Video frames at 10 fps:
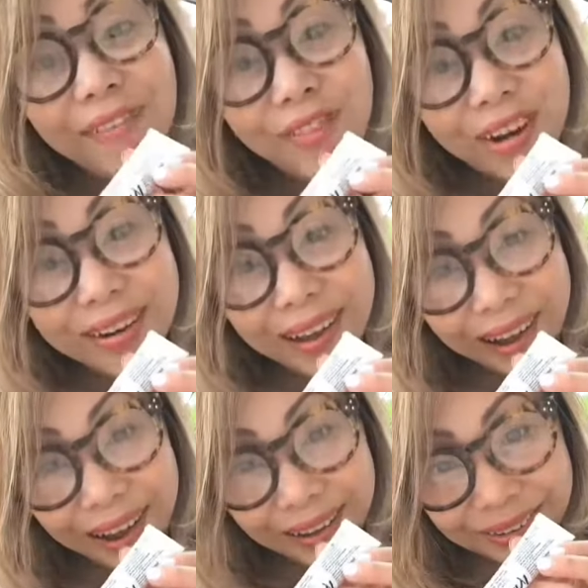for the
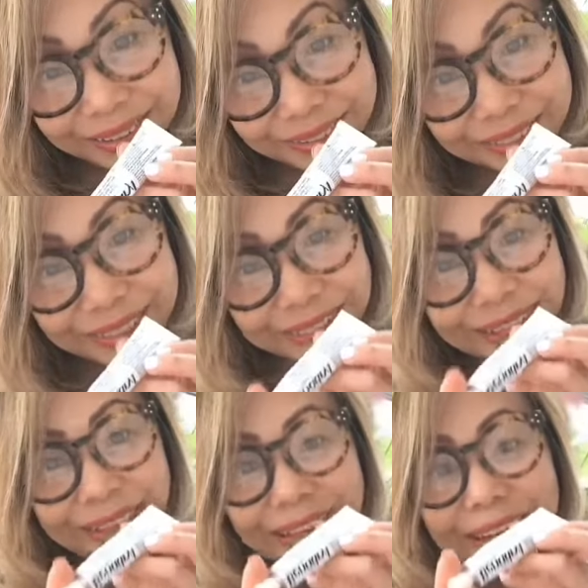
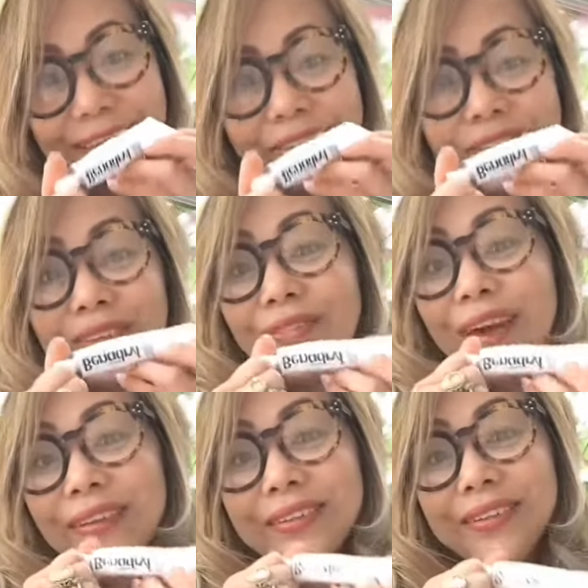allergy for the
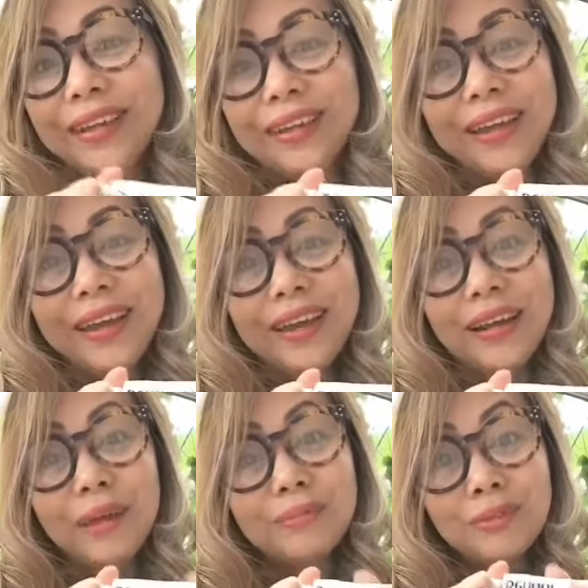weather
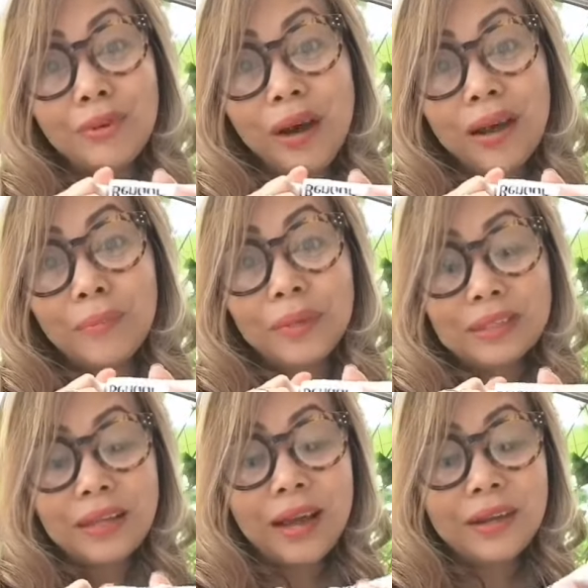again i'm so uh,
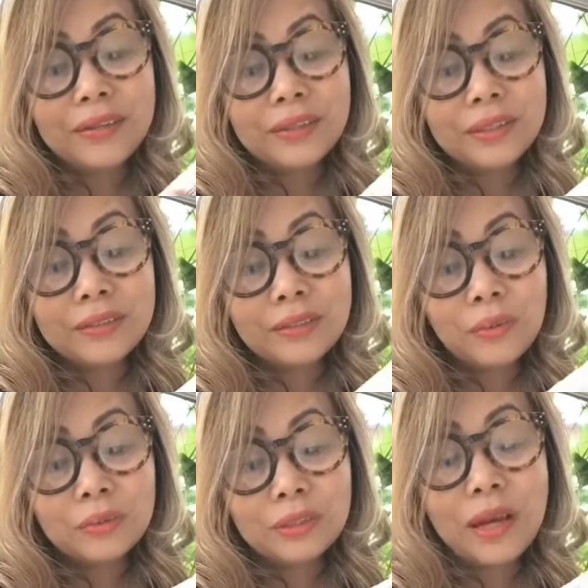much allergy in the
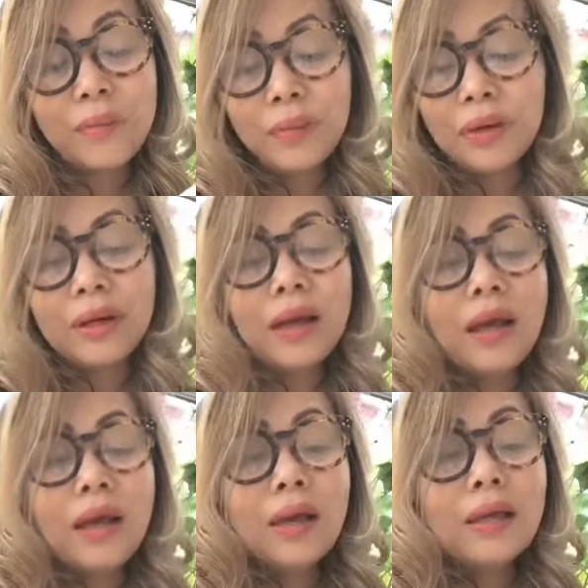summer
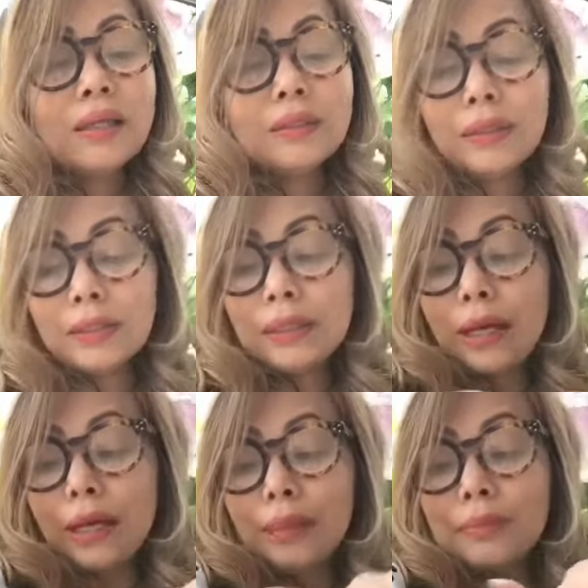in case
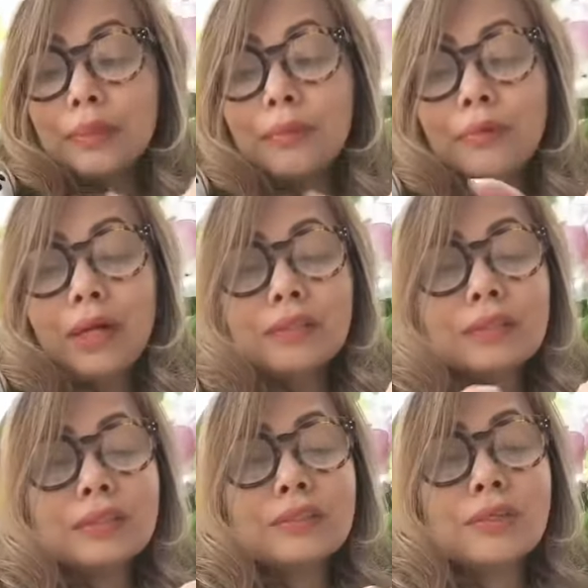i have some
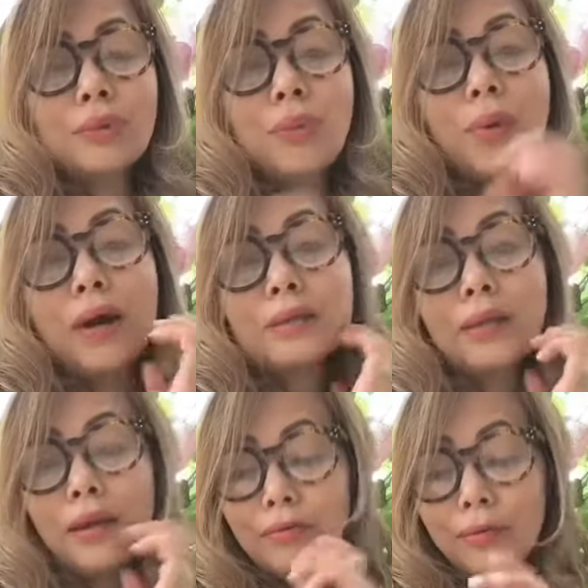rashes or
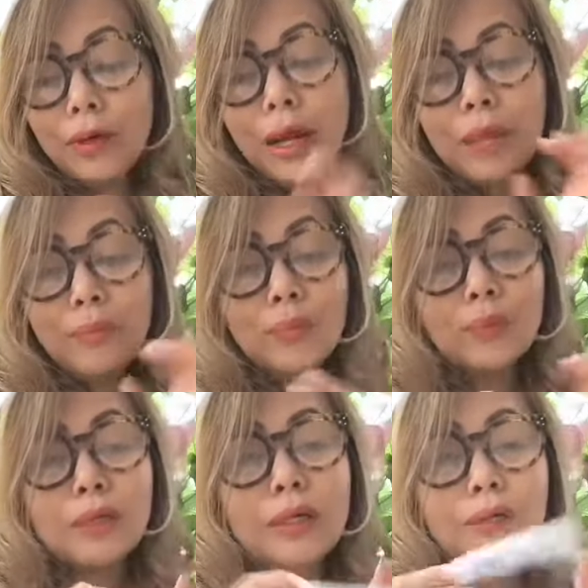whatever i put
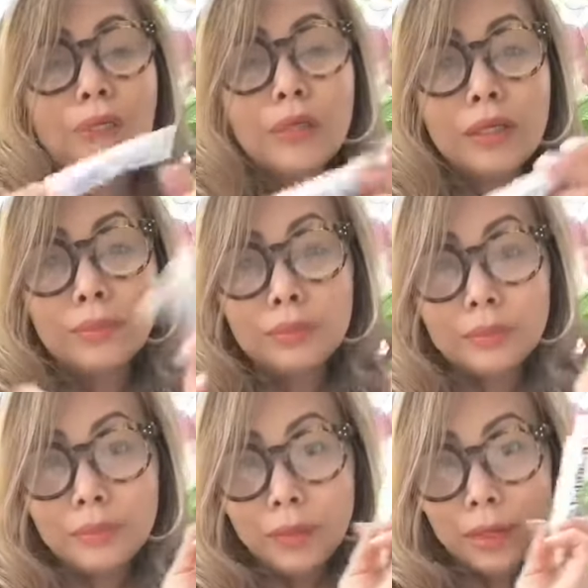a cream
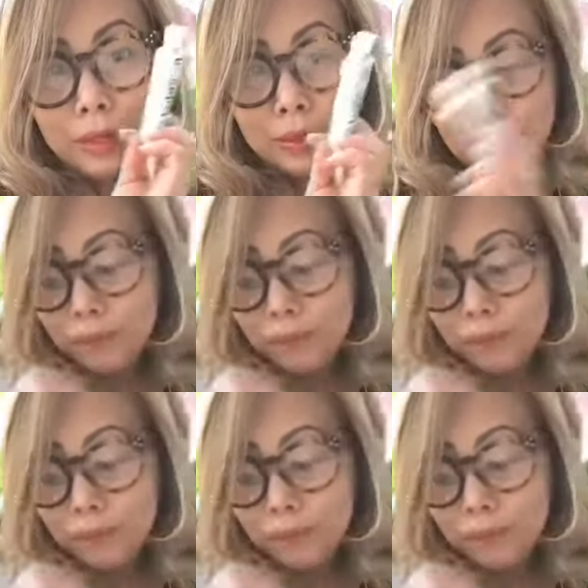in my